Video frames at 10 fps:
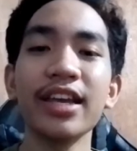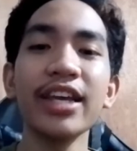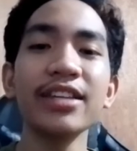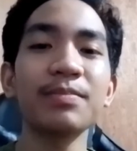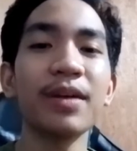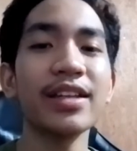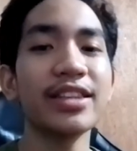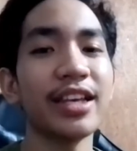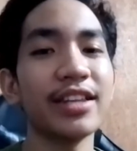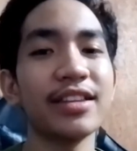8 by
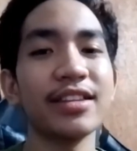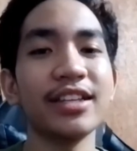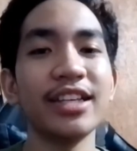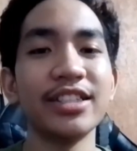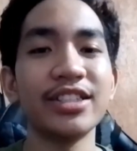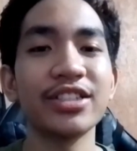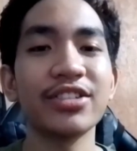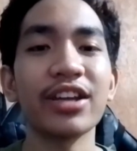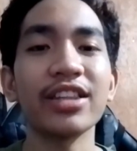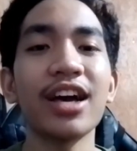10 inch
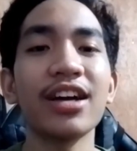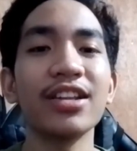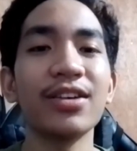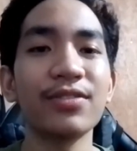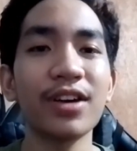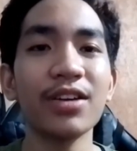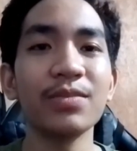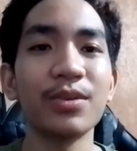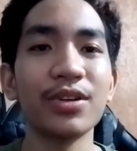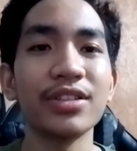rectangle of
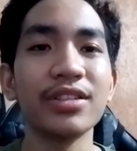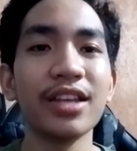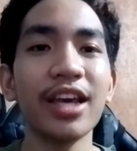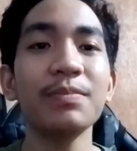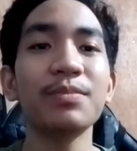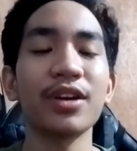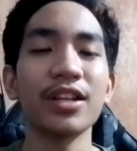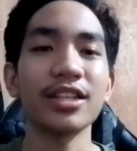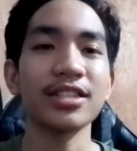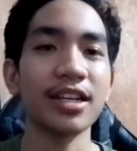cardboard and put
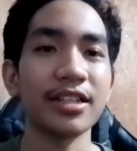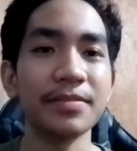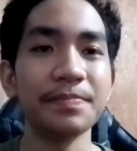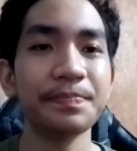it aside.